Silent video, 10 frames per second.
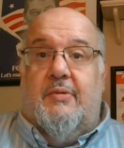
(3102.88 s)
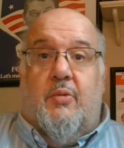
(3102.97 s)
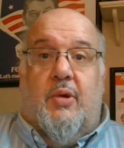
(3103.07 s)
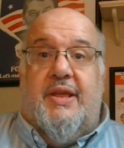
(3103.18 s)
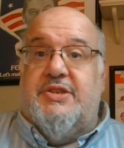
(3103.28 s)

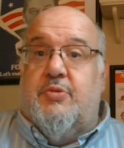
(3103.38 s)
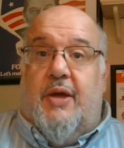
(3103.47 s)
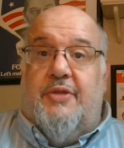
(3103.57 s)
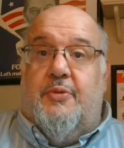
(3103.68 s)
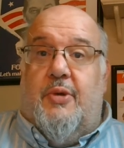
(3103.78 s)
what his
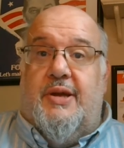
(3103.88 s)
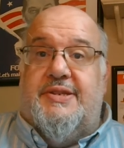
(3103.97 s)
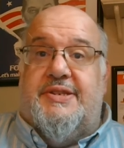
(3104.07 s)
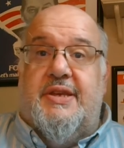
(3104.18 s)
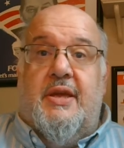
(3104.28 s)
wealth
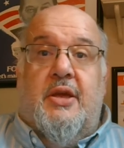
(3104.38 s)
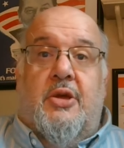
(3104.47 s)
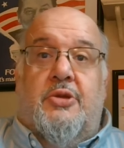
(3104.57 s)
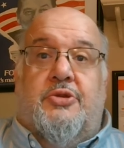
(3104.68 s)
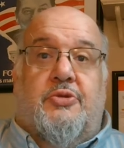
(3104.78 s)
was
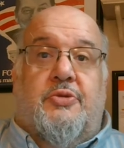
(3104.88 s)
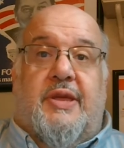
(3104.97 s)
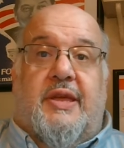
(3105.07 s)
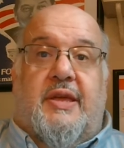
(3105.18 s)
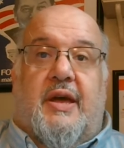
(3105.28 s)
to
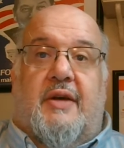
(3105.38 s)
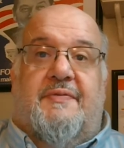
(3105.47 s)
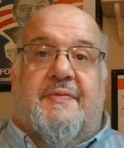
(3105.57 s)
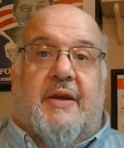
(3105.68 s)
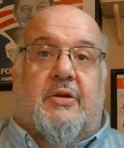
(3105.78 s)
the uh,
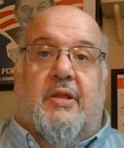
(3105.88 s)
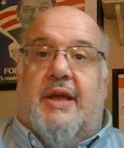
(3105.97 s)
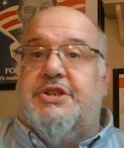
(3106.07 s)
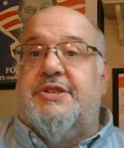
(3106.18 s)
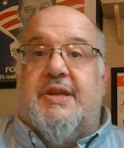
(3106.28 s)
Federal
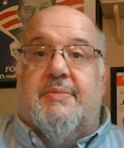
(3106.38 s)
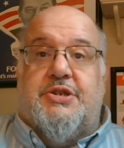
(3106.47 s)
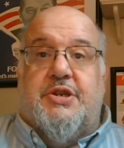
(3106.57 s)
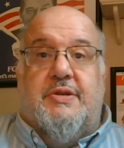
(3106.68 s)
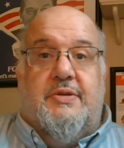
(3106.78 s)
Elections
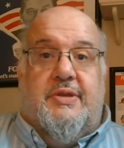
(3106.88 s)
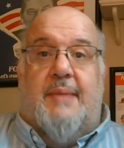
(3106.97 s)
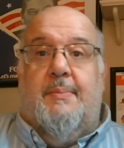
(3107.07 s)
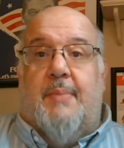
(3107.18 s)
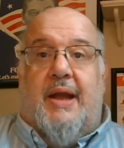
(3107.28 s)
Commission
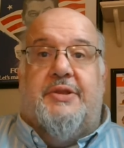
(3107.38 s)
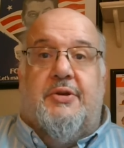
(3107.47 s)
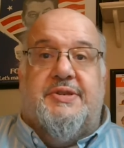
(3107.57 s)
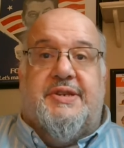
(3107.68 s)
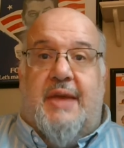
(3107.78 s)
that
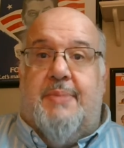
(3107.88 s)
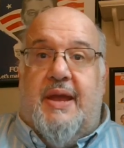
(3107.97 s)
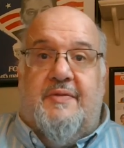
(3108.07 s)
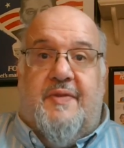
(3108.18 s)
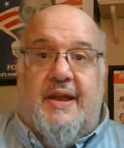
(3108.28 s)
monitors
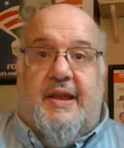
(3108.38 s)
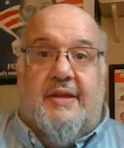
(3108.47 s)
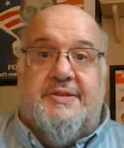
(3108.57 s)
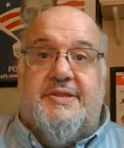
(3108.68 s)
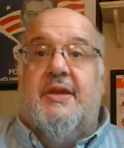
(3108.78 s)
campaign
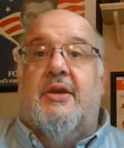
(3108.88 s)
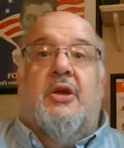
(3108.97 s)
finance.